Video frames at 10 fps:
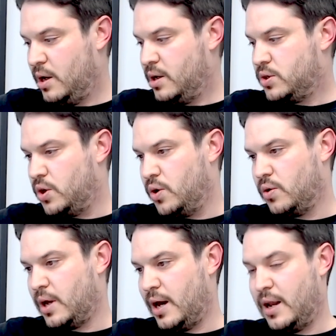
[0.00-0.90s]
to
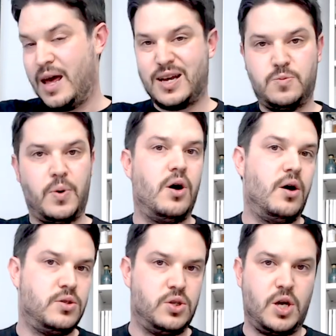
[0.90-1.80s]
get an
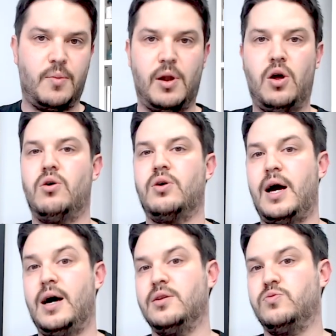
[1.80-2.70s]
expert to come along
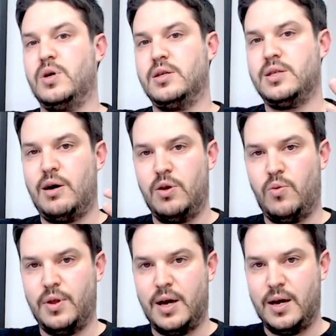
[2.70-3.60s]
and really tell you what
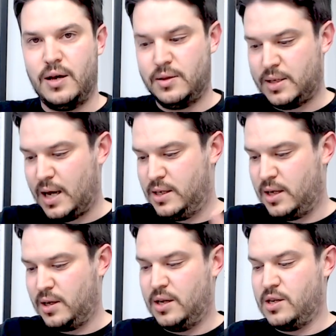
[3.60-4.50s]
they're tasting
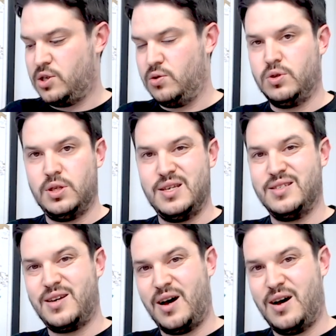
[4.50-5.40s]
and additional to these
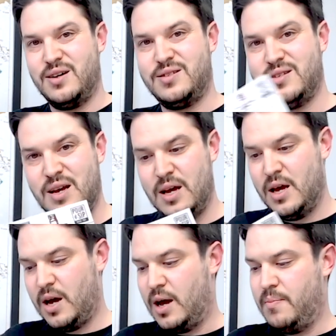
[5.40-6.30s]
cards.
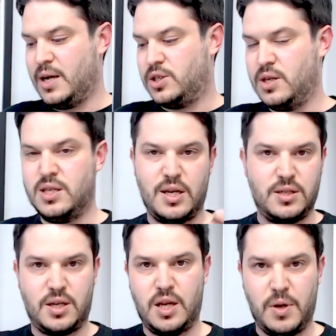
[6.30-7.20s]
I imagine these things are
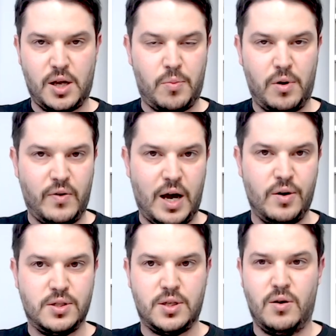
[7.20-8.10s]
going to be a couple of
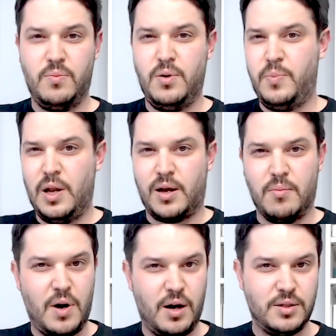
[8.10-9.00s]
hours, so it'd be a bit like a
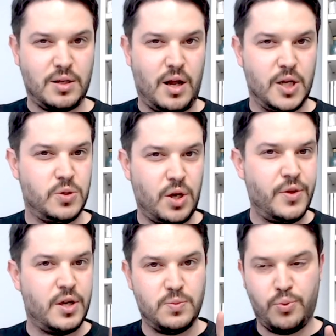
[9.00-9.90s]
masterclass, which I
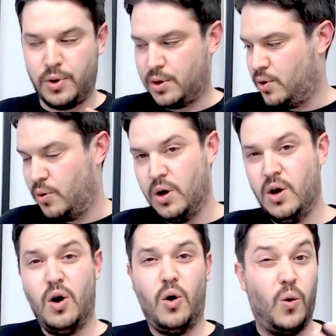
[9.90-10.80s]
think is pretty cool,
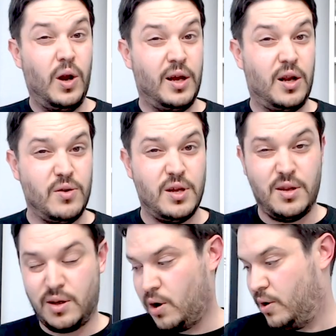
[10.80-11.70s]
all included in
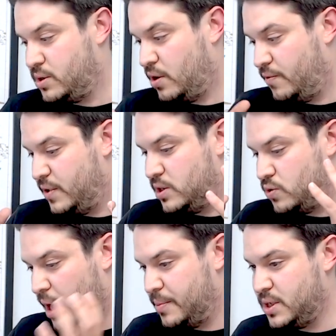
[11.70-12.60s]
the cost of these
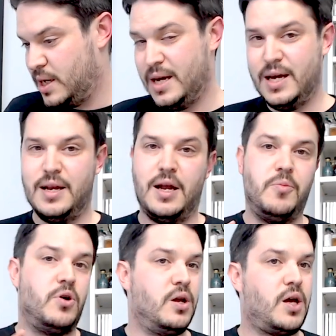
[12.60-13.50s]
drams. Now, I'm not
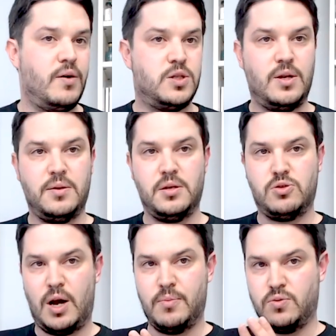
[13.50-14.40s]
going to go into any of these
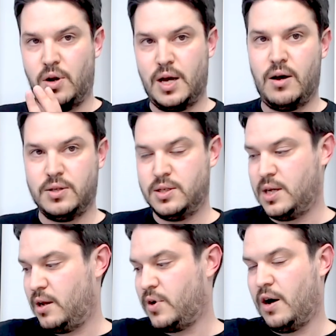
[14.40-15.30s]
drams right now. As I said,
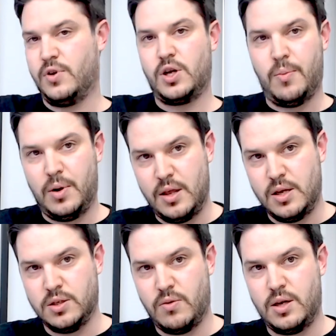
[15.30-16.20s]
I've covered a couple of
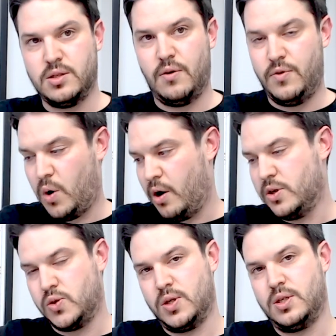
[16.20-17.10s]
these already. So if you are
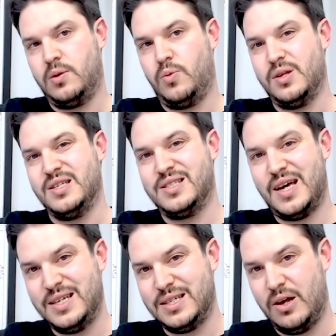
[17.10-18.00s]
interested in what these
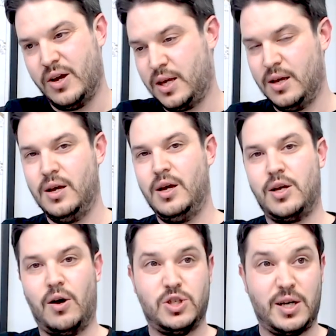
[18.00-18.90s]
taste like,
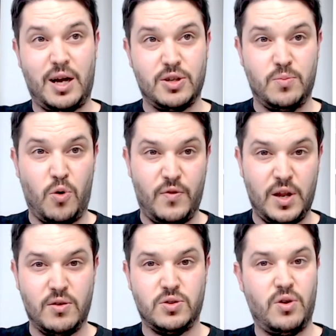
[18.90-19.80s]
go and check out some more
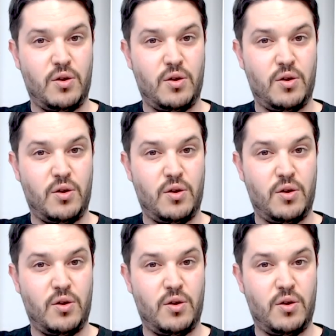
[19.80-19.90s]
videos on No